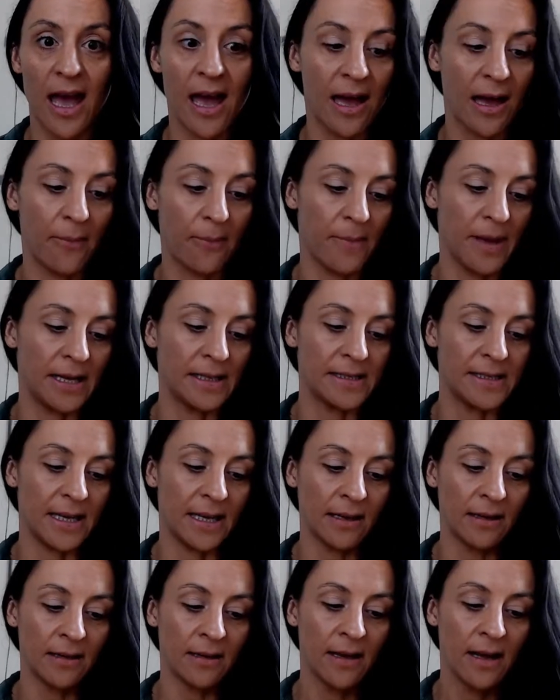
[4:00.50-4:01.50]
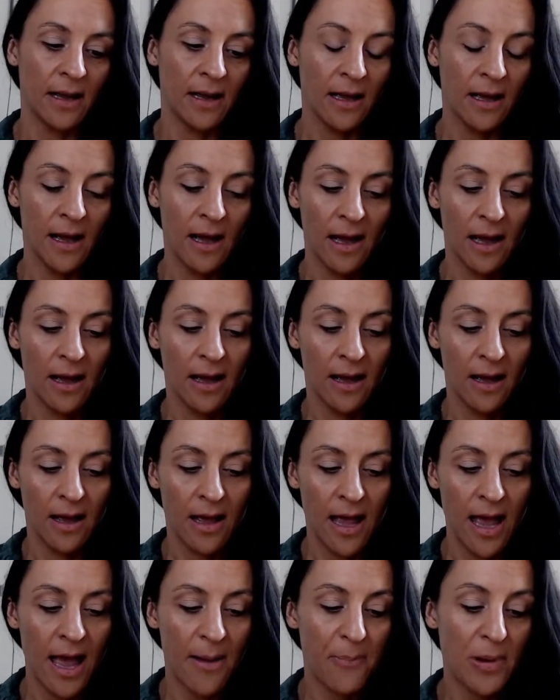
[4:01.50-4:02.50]
amazing.
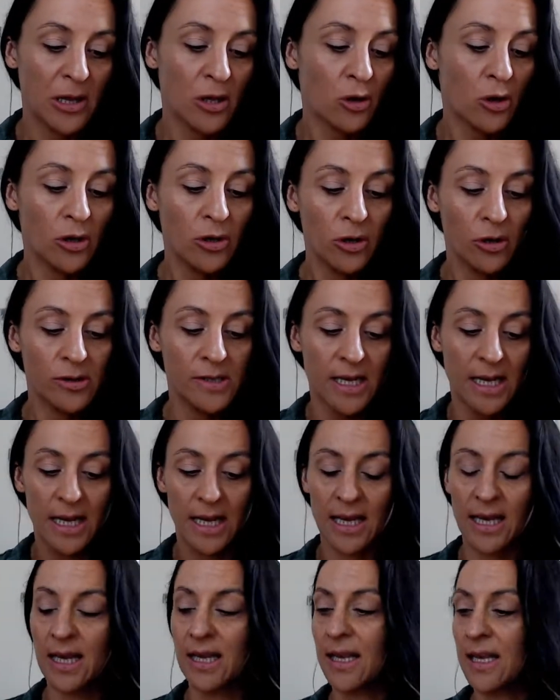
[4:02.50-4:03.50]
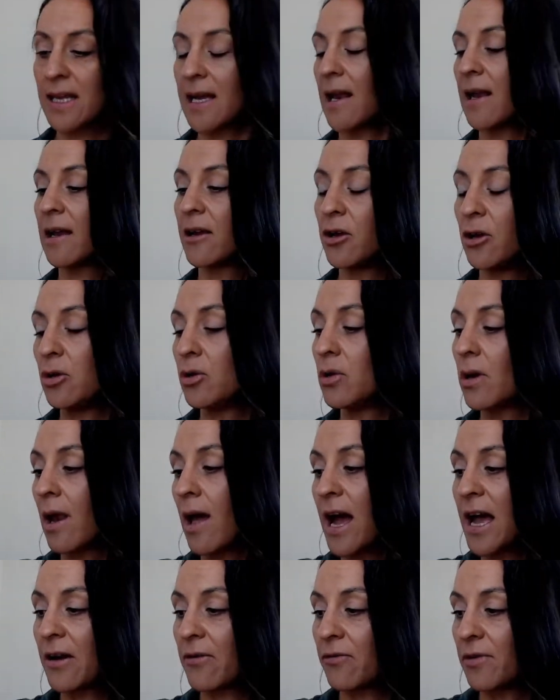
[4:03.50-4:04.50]
But you could use any colour you
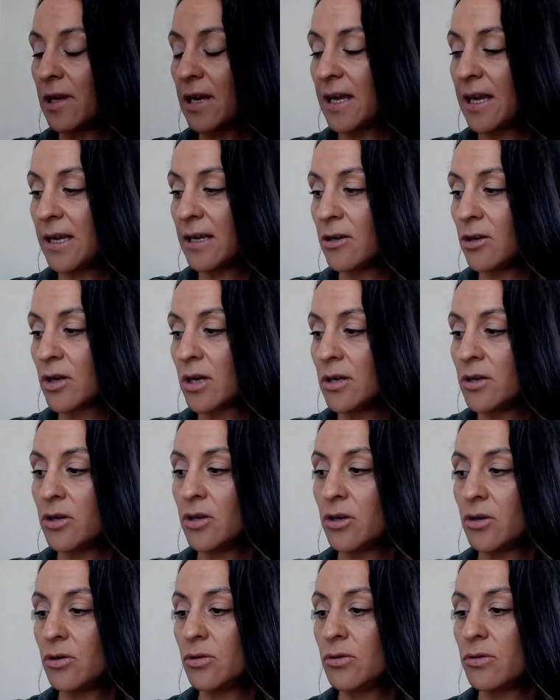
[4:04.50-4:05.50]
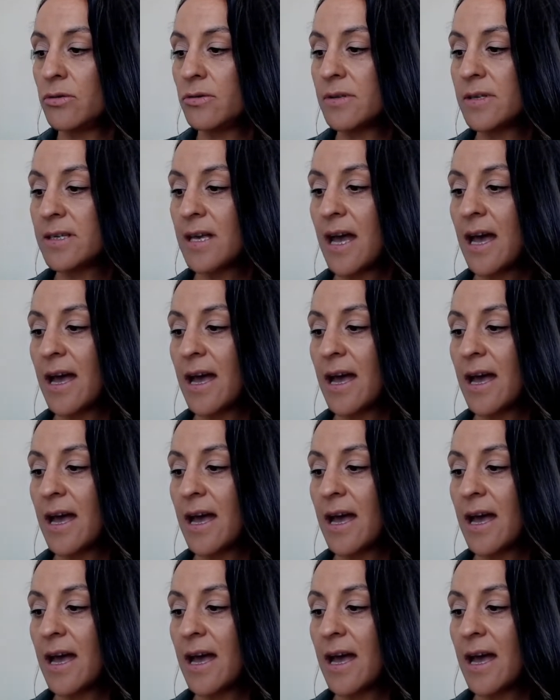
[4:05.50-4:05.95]
like, really. You can use,